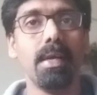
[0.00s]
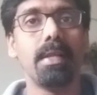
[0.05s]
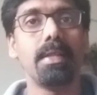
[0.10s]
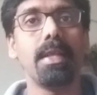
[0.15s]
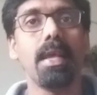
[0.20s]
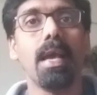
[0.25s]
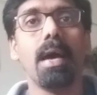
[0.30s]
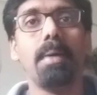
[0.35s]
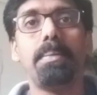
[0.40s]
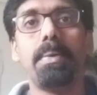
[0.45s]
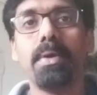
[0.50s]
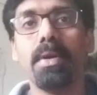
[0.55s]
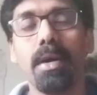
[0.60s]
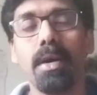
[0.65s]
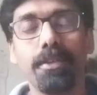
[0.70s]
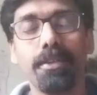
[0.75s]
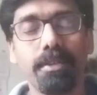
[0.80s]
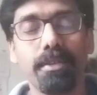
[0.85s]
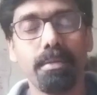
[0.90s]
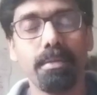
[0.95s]
the upper
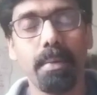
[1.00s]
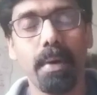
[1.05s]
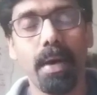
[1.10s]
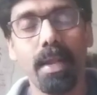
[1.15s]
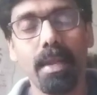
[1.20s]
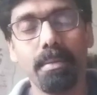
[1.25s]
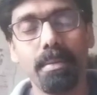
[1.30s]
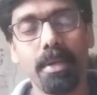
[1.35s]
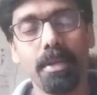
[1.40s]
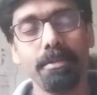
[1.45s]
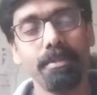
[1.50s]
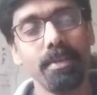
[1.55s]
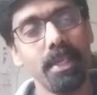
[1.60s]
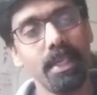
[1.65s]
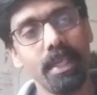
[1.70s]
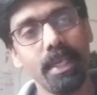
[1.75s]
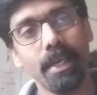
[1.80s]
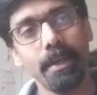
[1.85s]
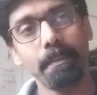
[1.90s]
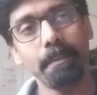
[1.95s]
house of the Parliament of
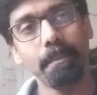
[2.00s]
India.